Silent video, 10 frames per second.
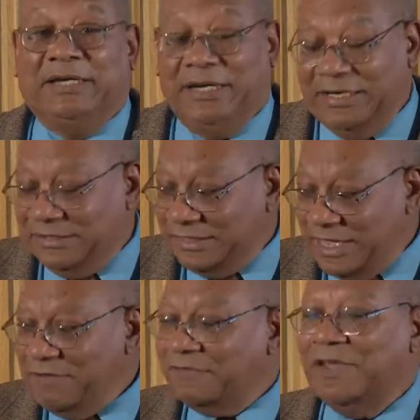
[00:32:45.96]
and
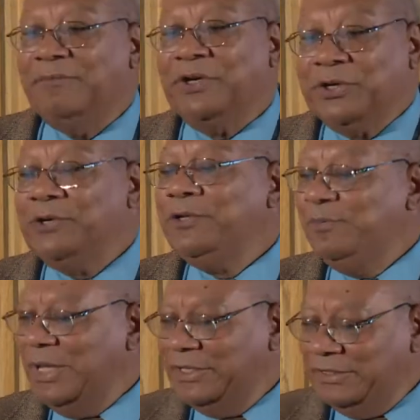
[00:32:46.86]
gave them a gold
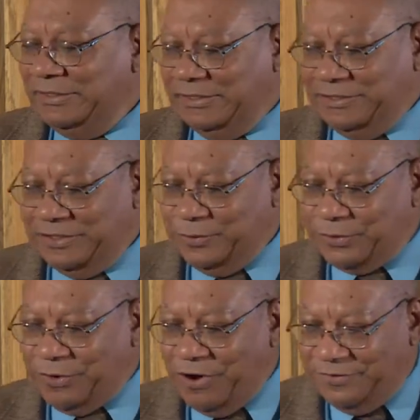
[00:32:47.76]
medal and they
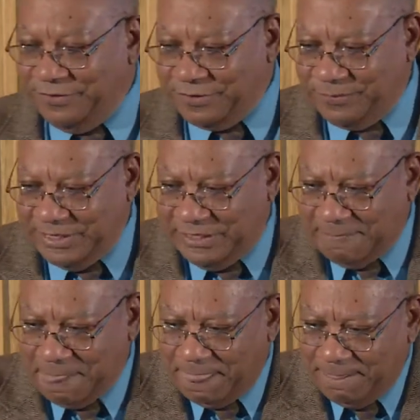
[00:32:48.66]
were on their way.
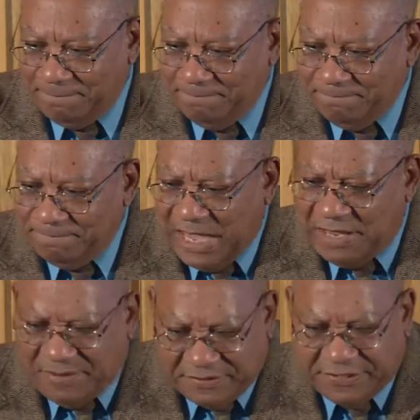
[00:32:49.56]

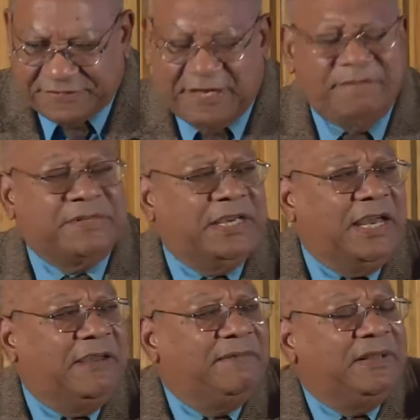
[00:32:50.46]
About the same
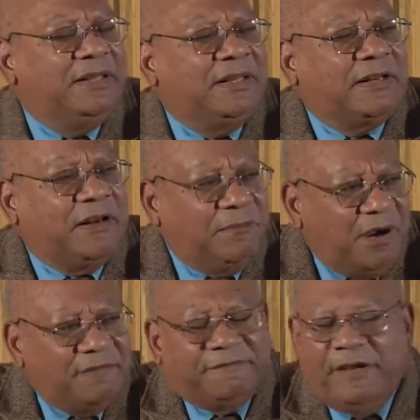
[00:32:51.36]
time, the
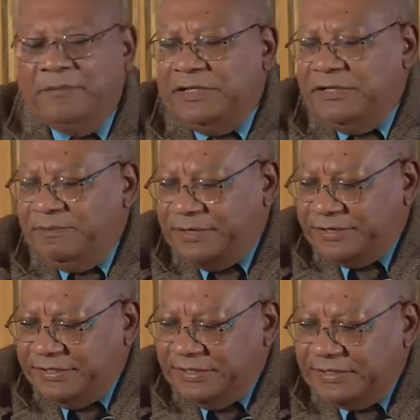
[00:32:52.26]
Clément family in
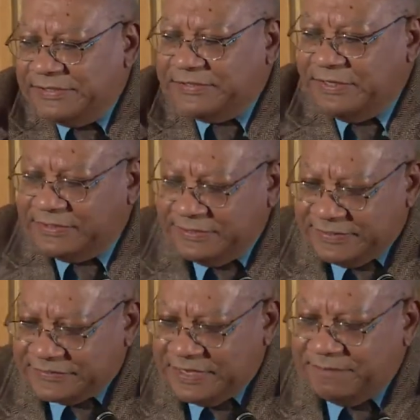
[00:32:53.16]
Martinique started
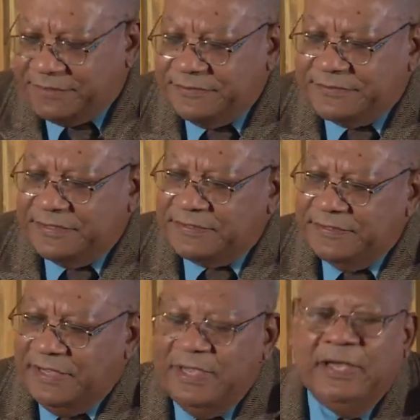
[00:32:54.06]
the same process
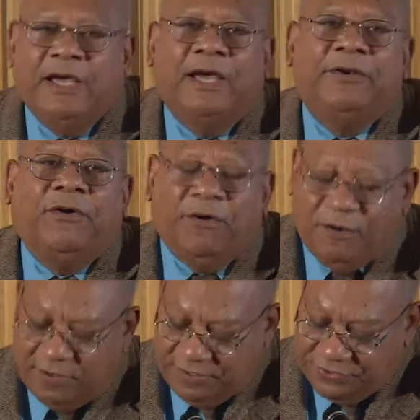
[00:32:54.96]
and
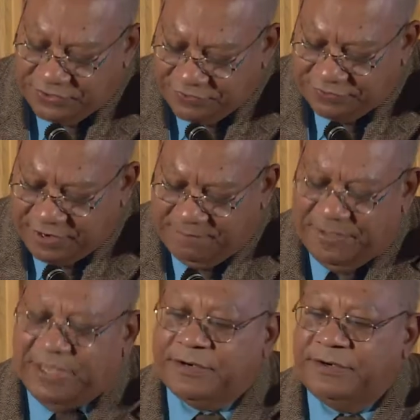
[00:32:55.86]
all new rum
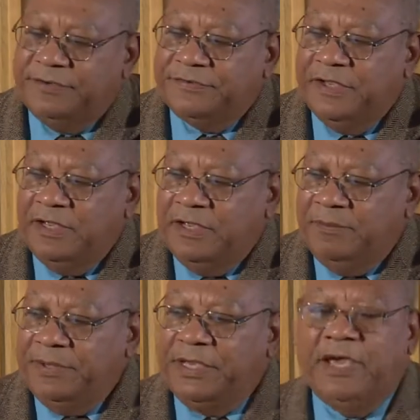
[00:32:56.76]
makers
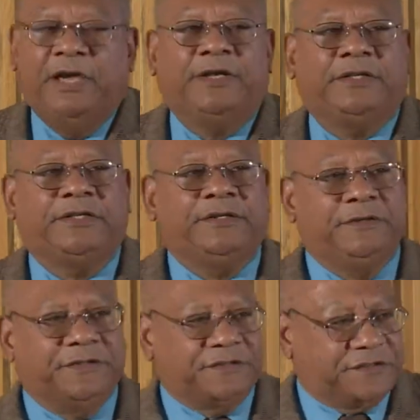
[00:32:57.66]
began to
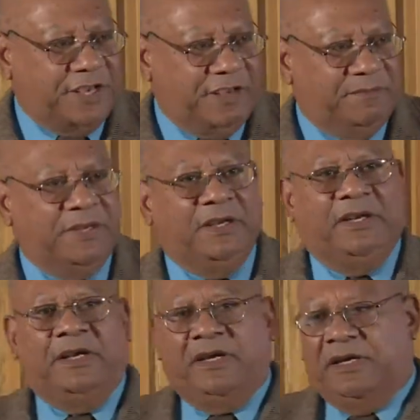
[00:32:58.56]
do the same
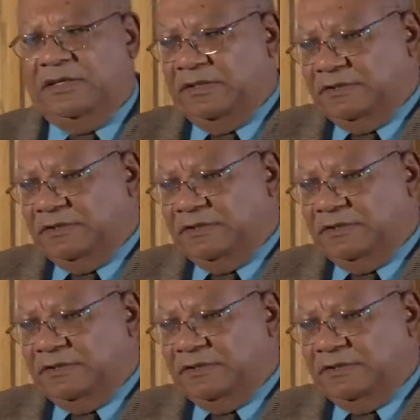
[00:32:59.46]
uh,